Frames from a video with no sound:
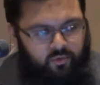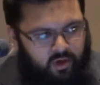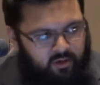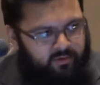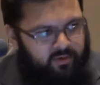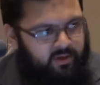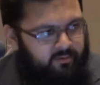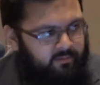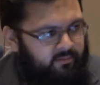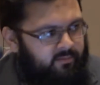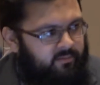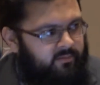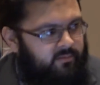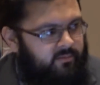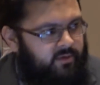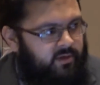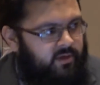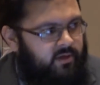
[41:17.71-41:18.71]
You know him.
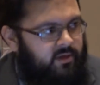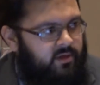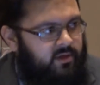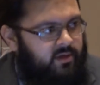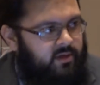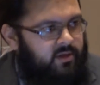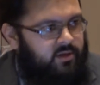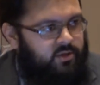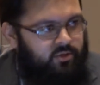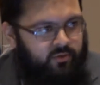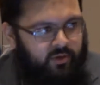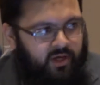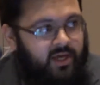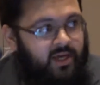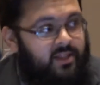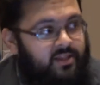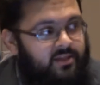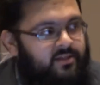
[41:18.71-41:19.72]

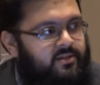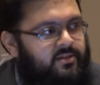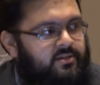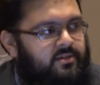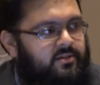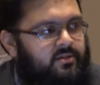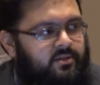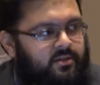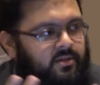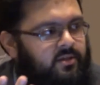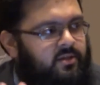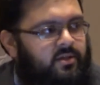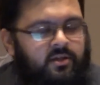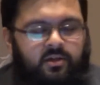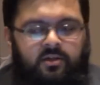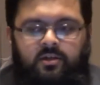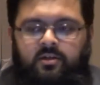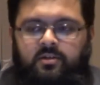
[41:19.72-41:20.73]
You hear this
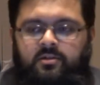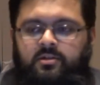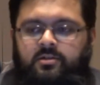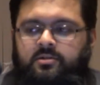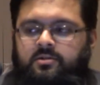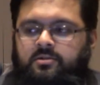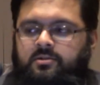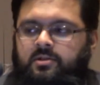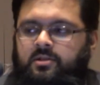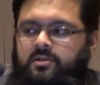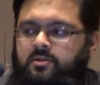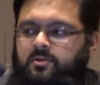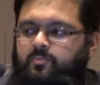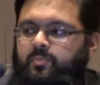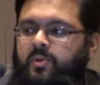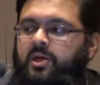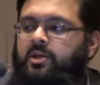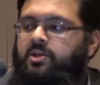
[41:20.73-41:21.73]

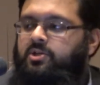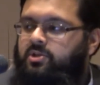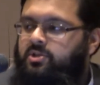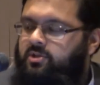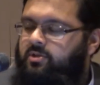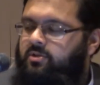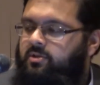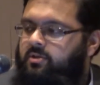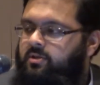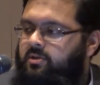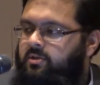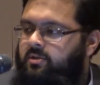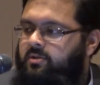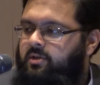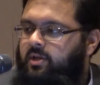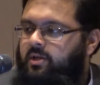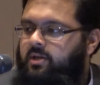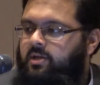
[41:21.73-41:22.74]
speech
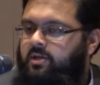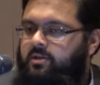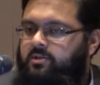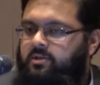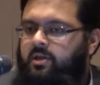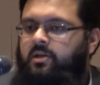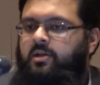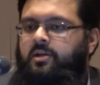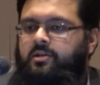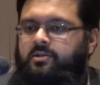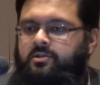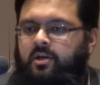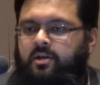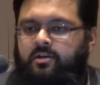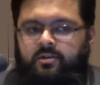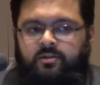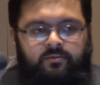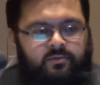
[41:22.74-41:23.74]
that he suddenly
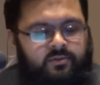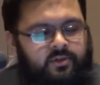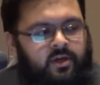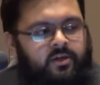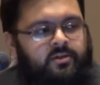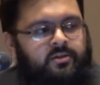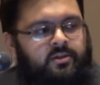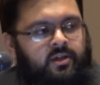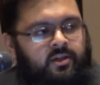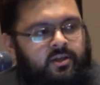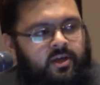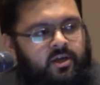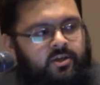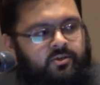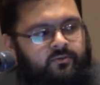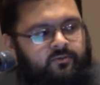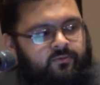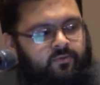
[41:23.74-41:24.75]
started reciting at
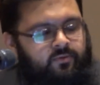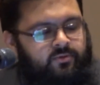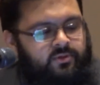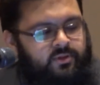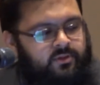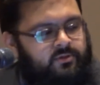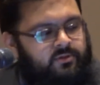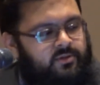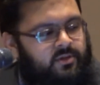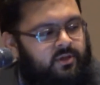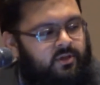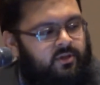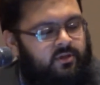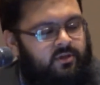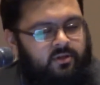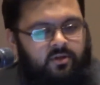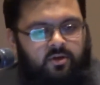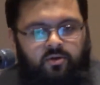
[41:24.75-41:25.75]
the age of 40.
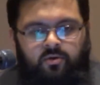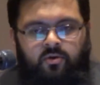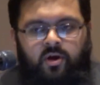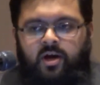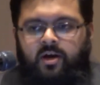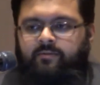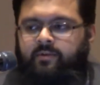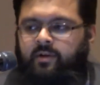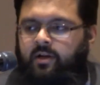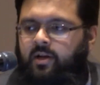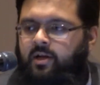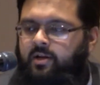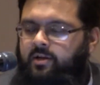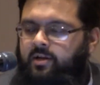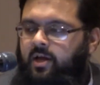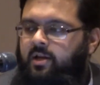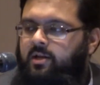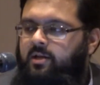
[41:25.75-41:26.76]
Not having
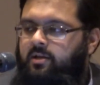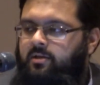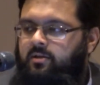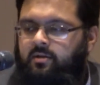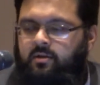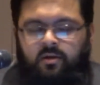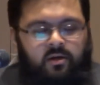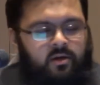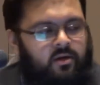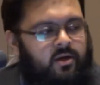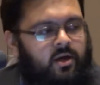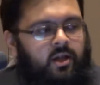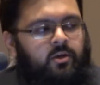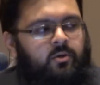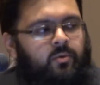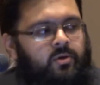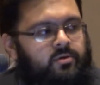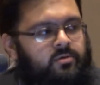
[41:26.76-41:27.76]
learned any
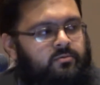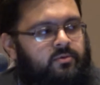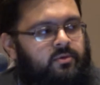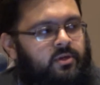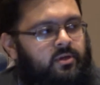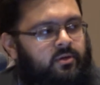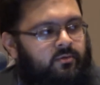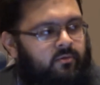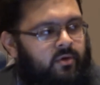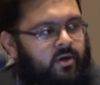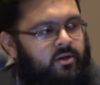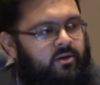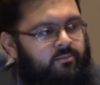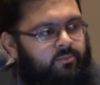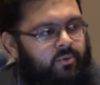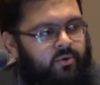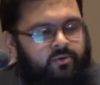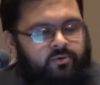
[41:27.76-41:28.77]
way to read and
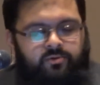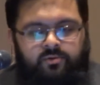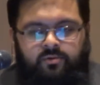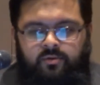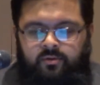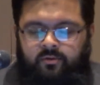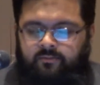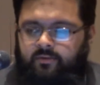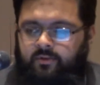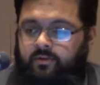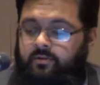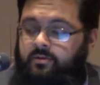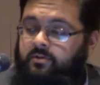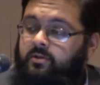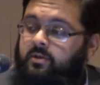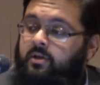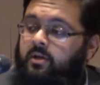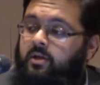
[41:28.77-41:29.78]
write and poetry, any of
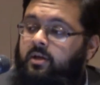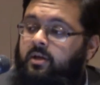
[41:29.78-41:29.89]
this.